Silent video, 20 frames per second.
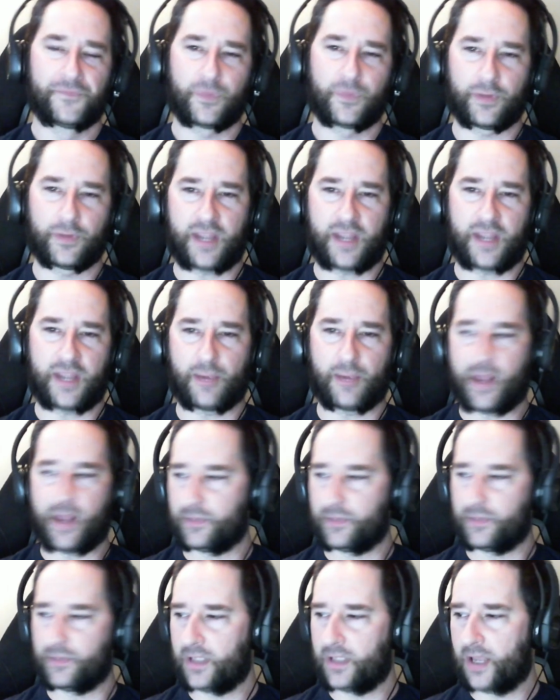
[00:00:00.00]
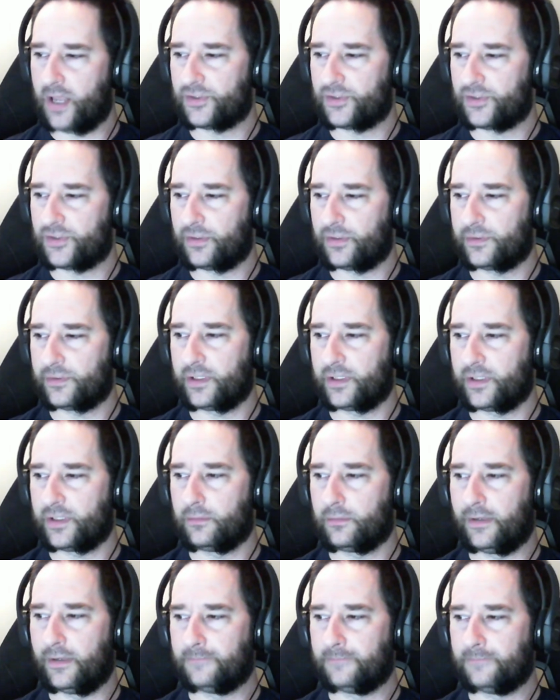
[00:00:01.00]
camera happened to catch. So it's like,
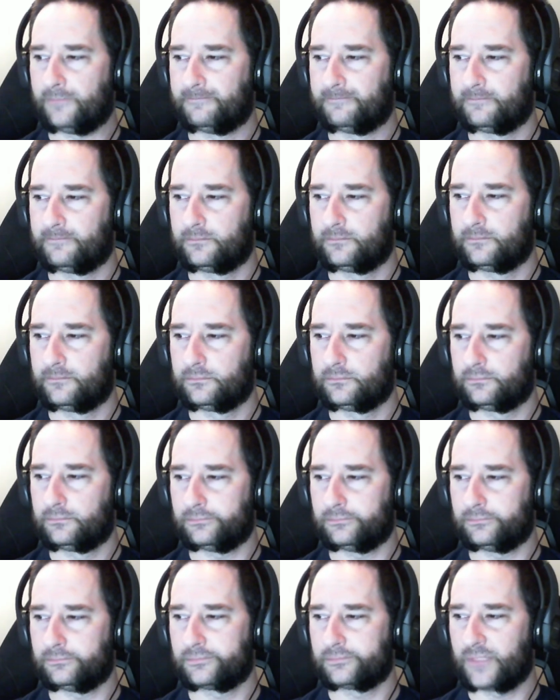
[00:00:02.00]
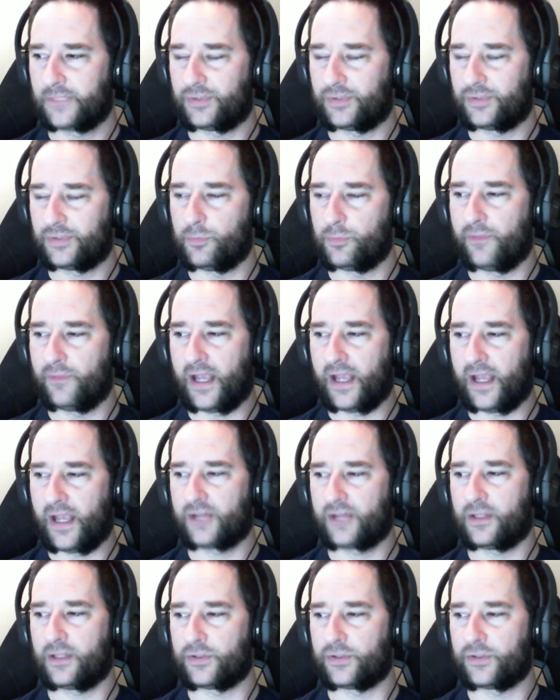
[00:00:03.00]
well, I should move that
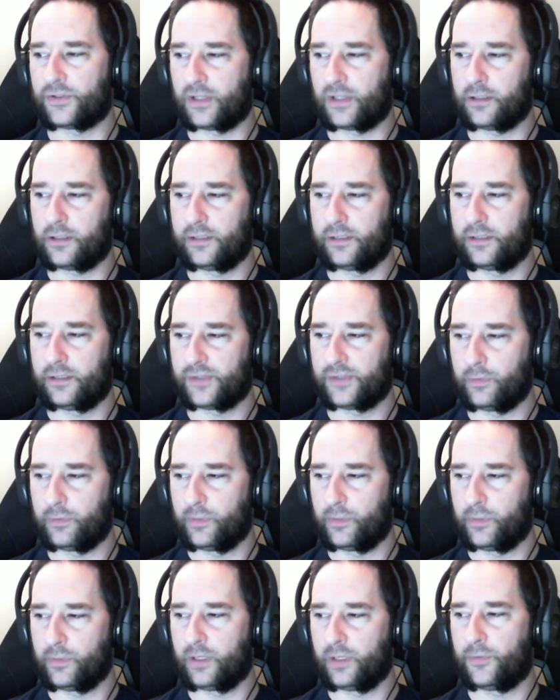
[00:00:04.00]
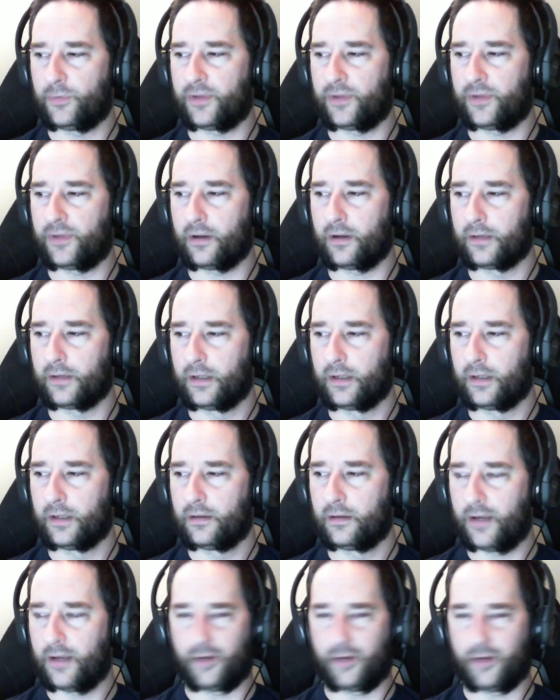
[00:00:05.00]
because that looks ugly. It's like, what am I going to put there?
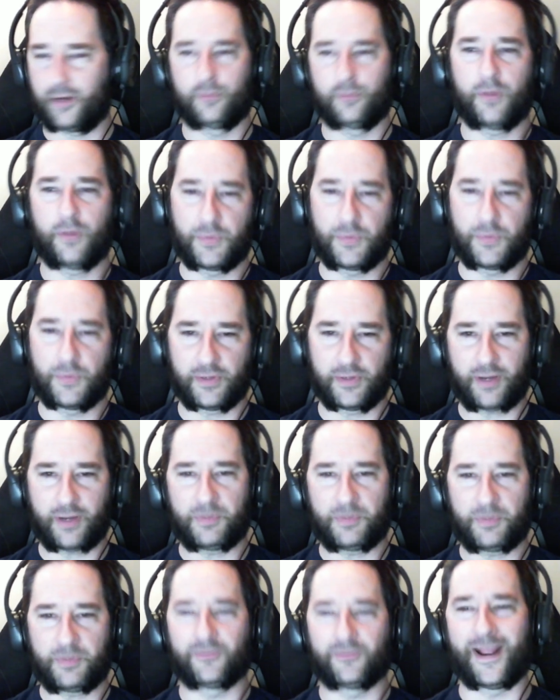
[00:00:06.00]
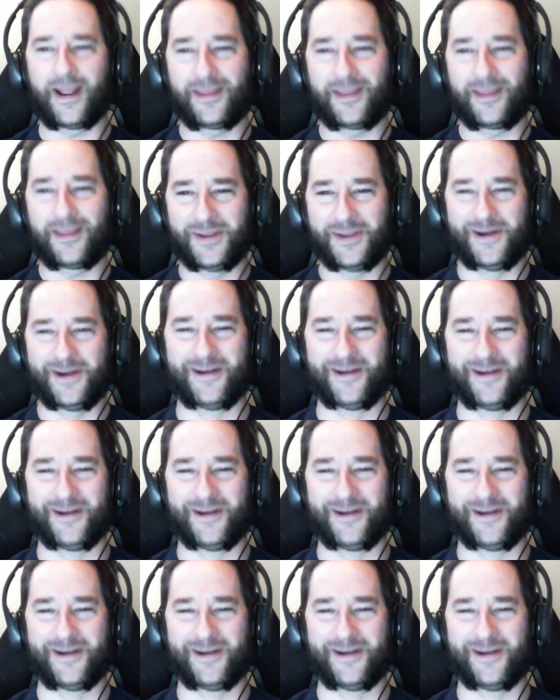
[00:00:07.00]
I know. I'll put my Greg Biffle hat there.